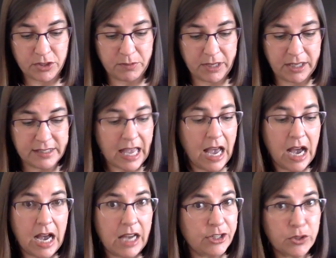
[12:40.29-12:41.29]
because
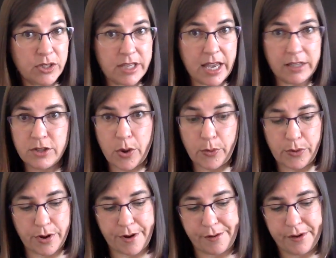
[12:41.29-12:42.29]
I sure as heck don't
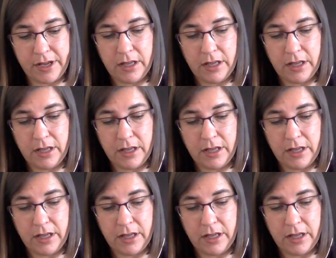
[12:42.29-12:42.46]
know.